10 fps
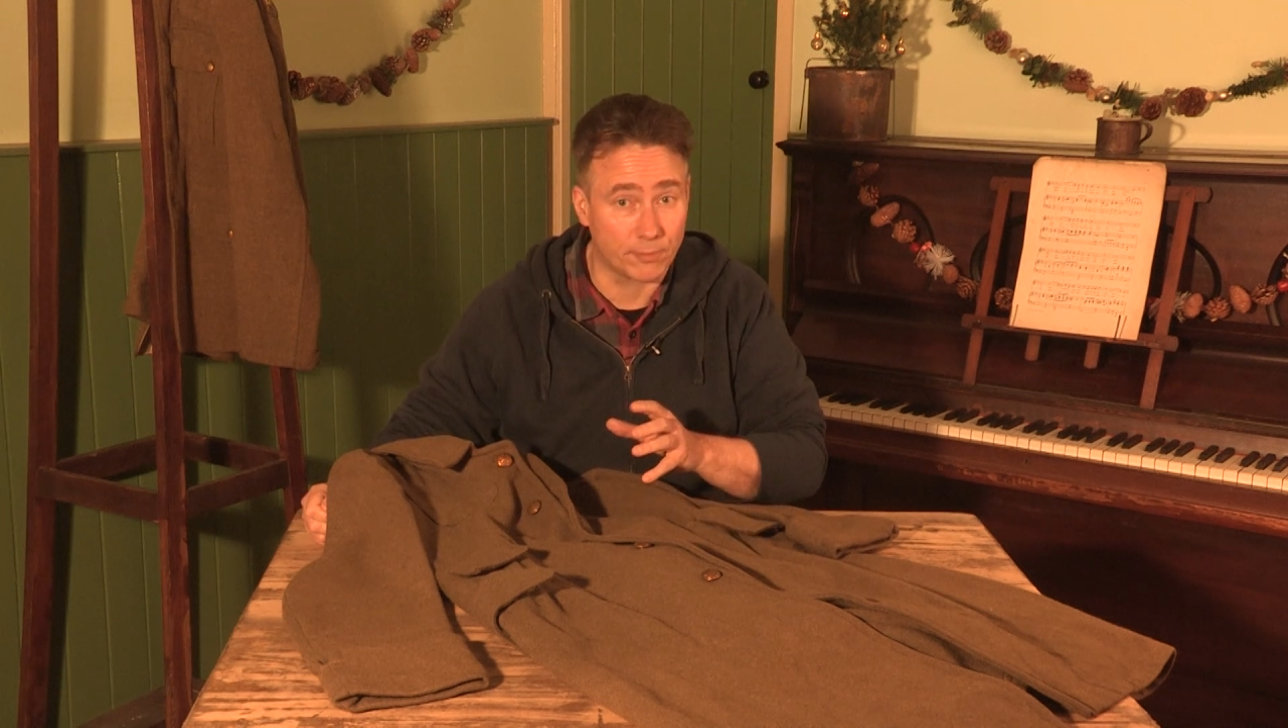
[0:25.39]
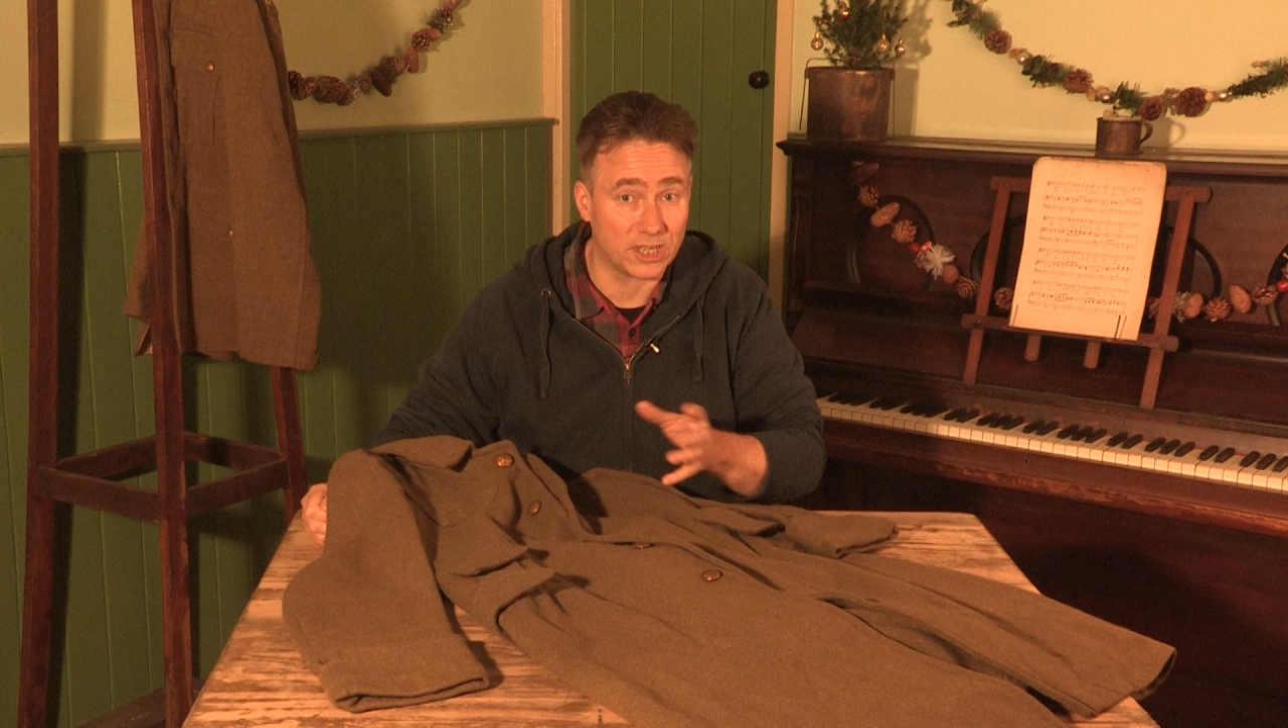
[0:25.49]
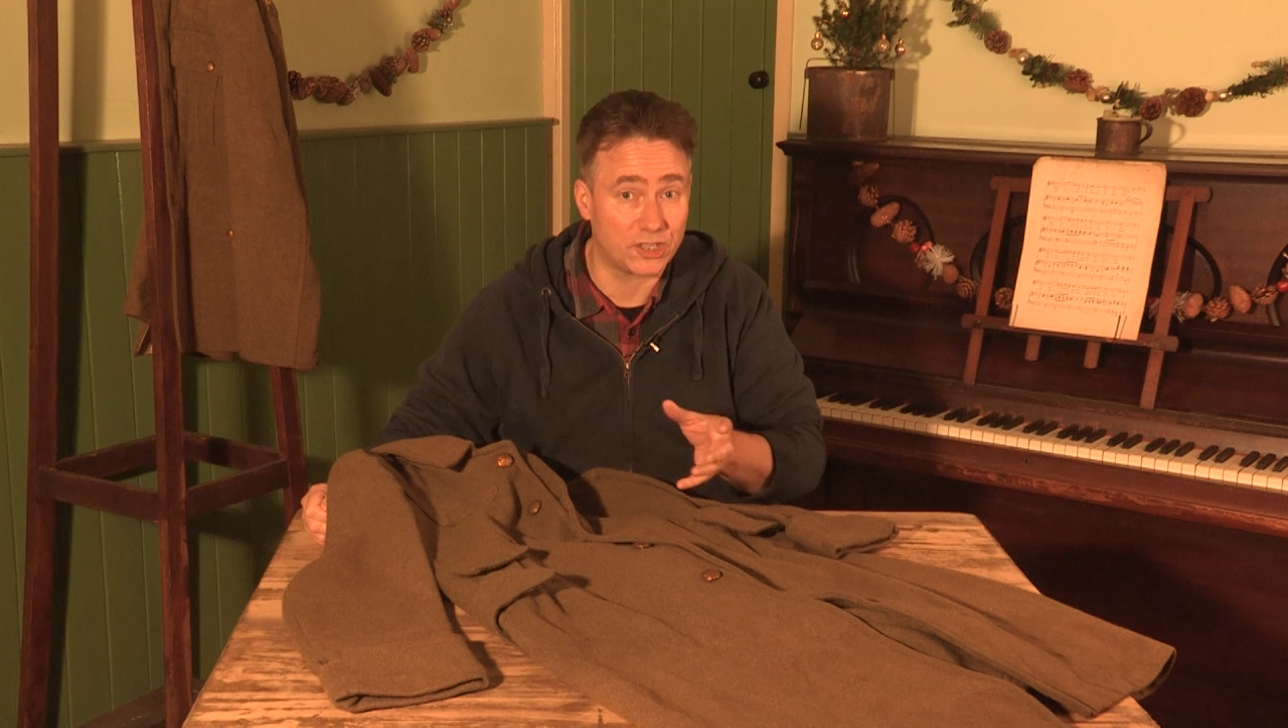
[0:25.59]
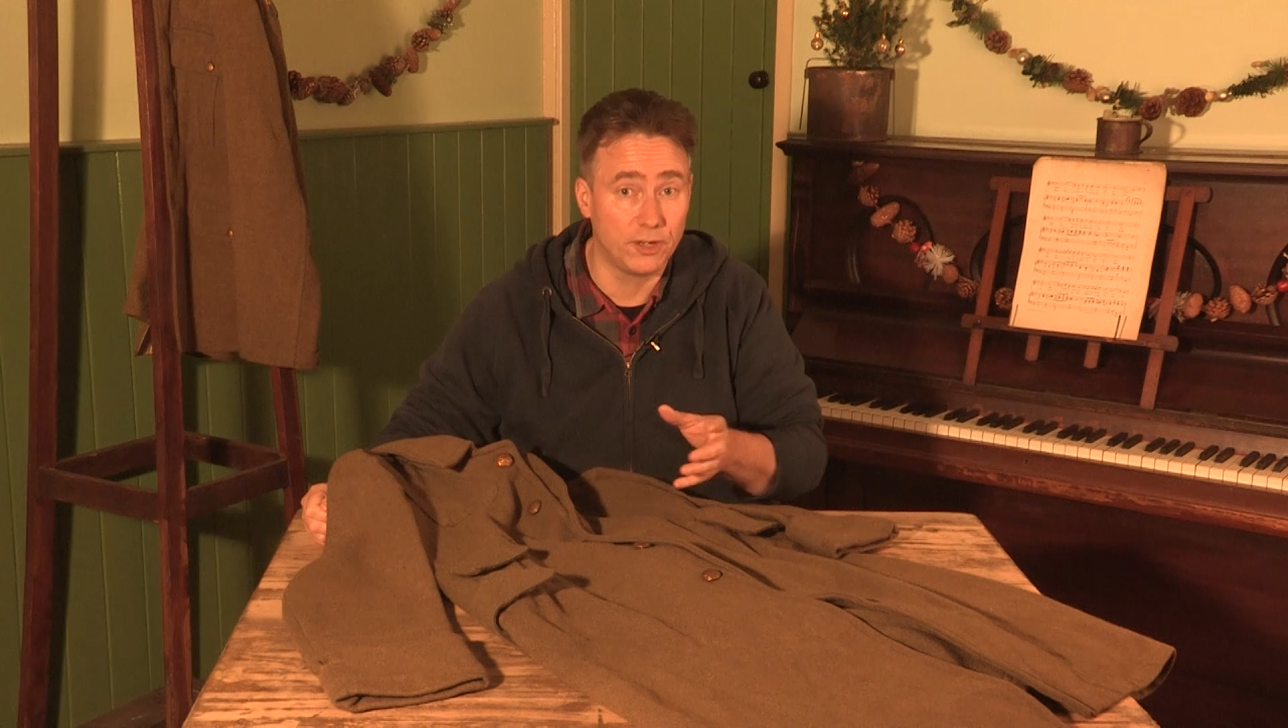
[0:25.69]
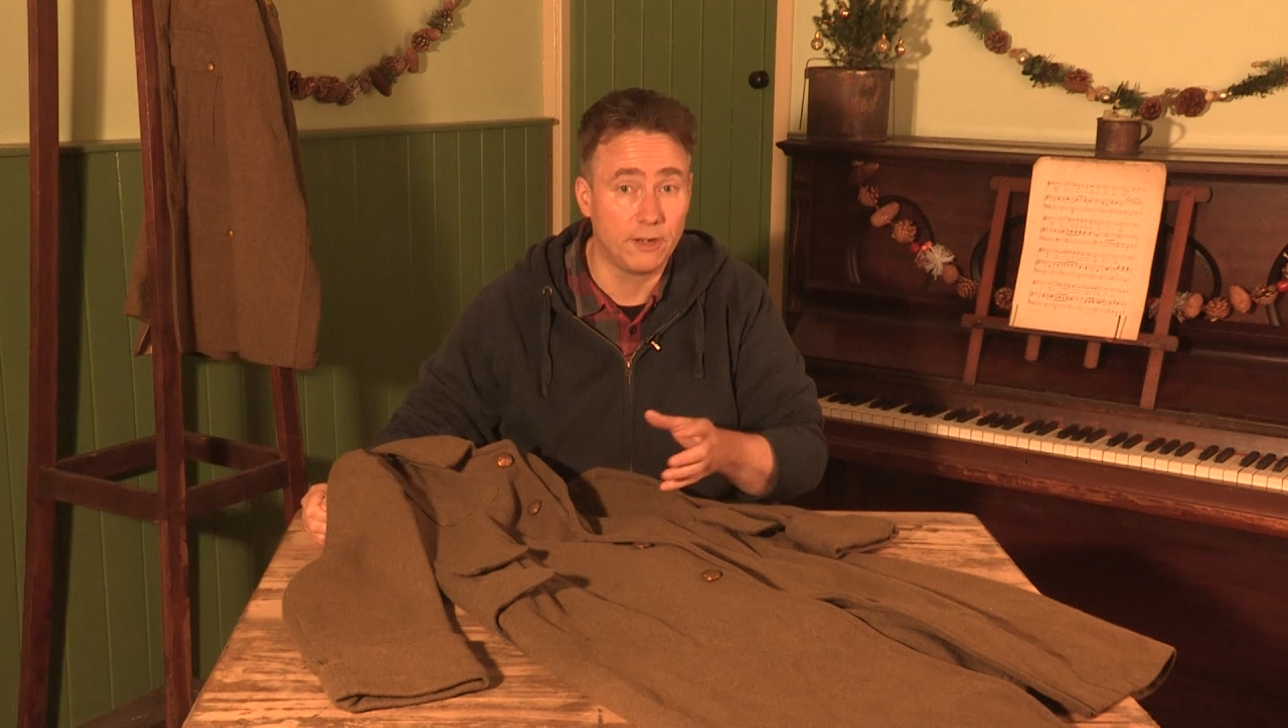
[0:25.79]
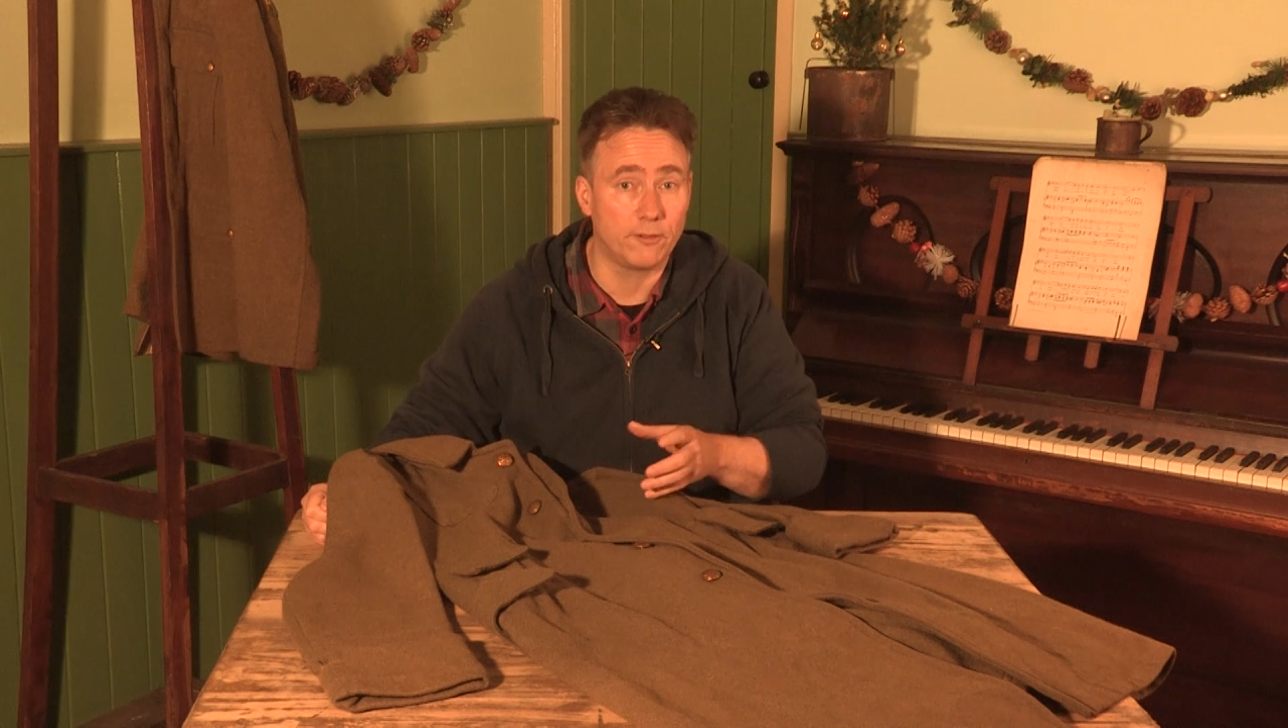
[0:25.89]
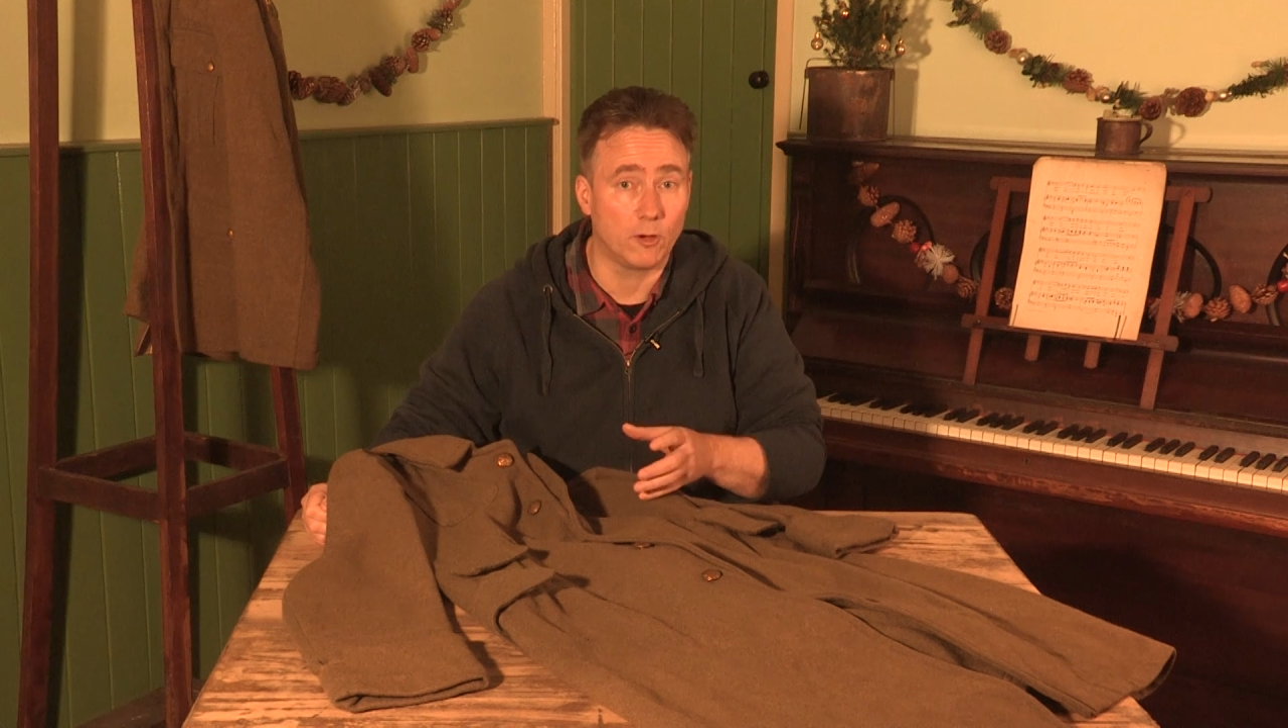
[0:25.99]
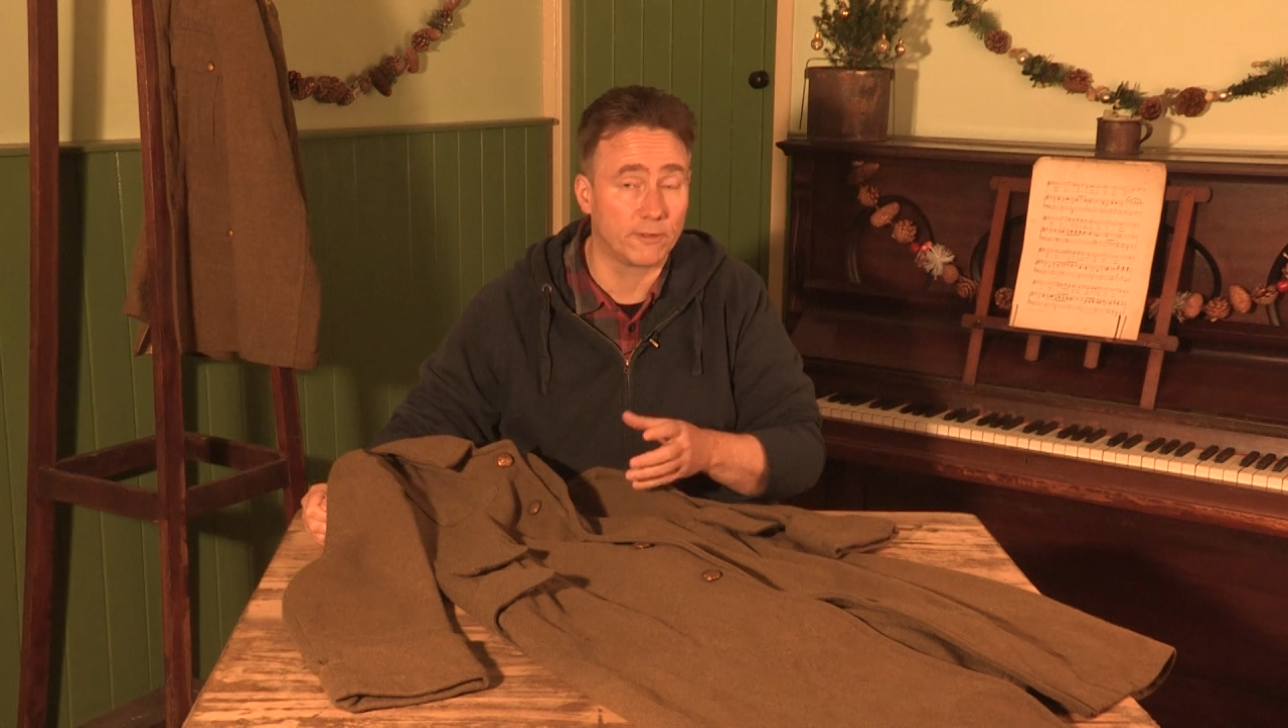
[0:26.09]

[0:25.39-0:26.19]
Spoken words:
British uniform